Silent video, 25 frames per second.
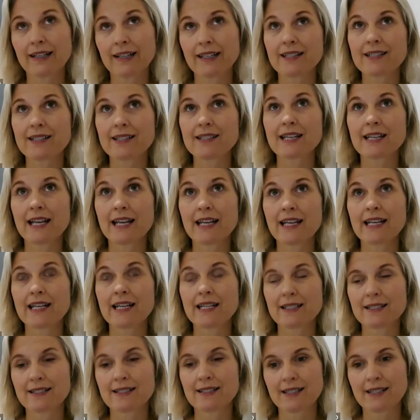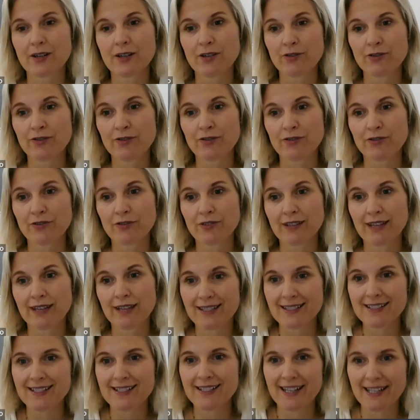guess, and in itself,
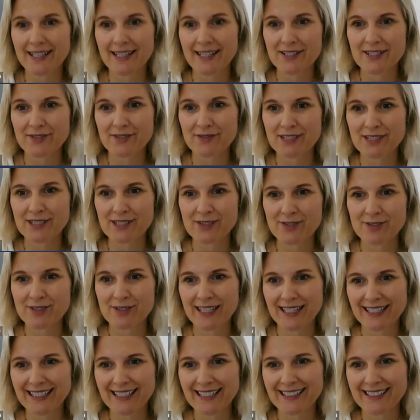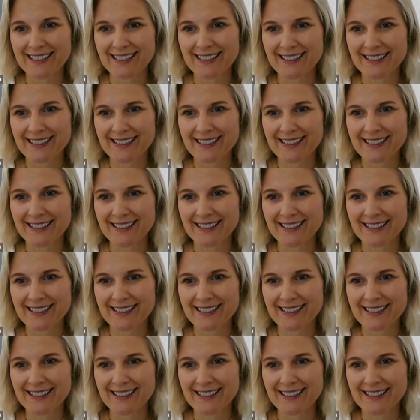that's an act of self-care.